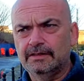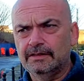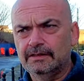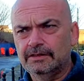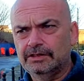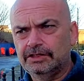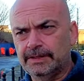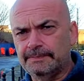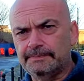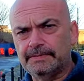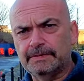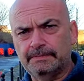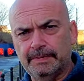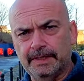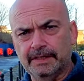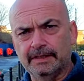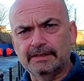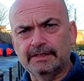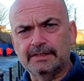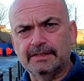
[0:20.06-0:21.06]
ships
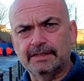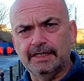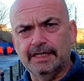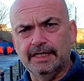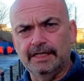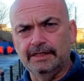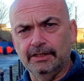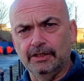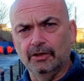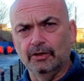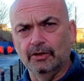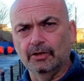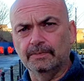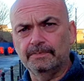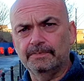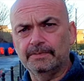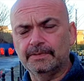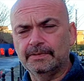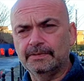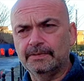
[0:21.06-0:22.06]
built in
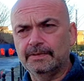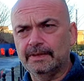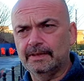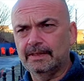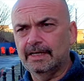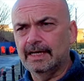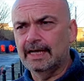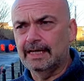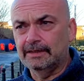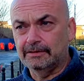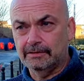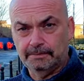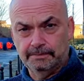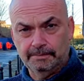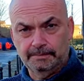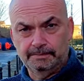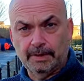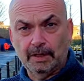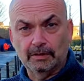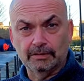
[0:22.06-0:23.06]
Europe,
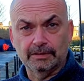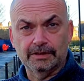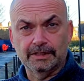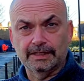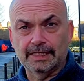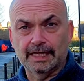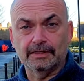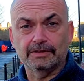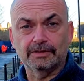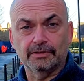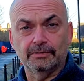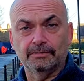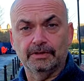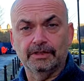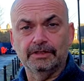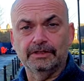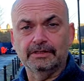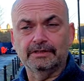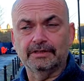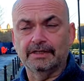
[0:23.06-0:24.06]
altogether, something
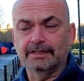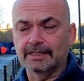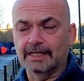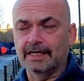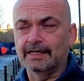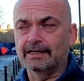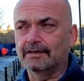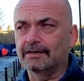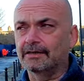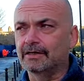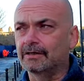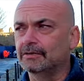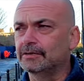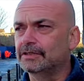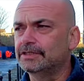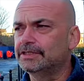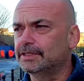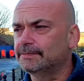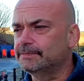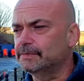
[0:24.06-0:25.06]
like the Titanic or all the
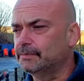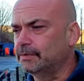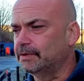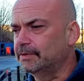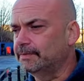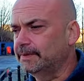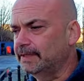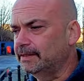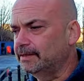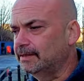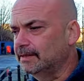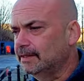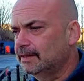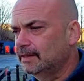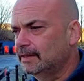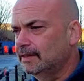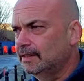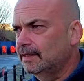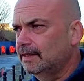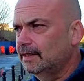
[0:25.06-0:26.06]
ships would have been.
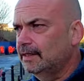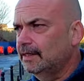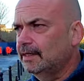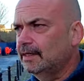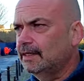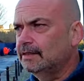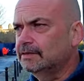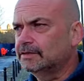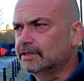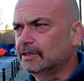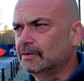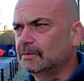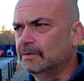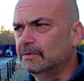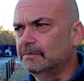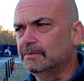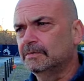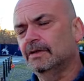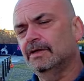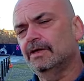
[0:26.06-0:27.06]
So
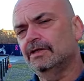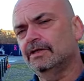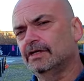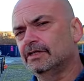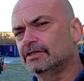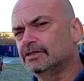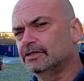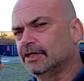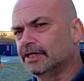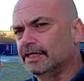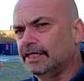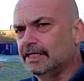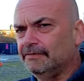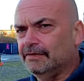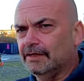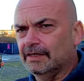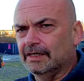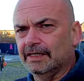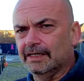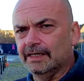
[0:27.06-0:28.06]
I'm going to try and give
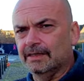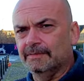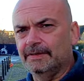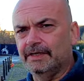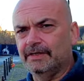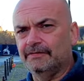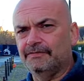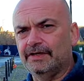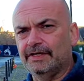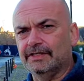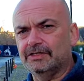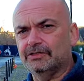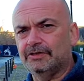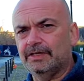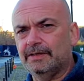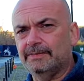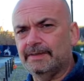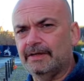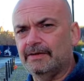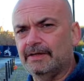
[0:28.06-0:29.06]
you a little bit of
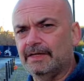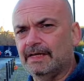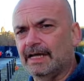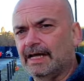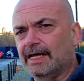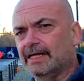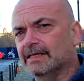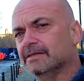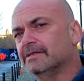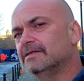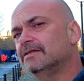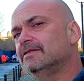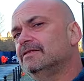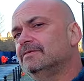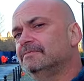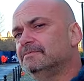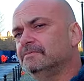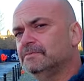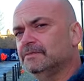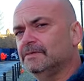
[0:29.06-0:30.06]
history about it and
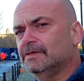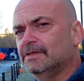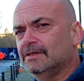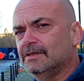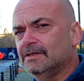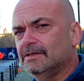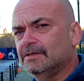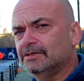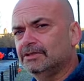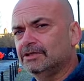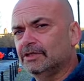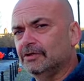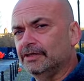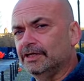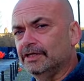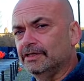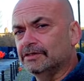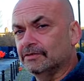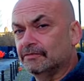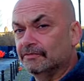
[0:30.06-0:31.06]
show you
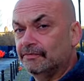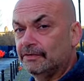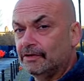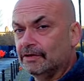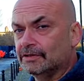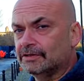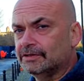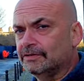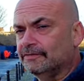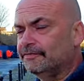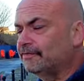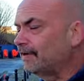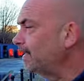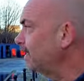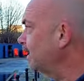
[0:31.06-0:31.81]
its unfortunate fate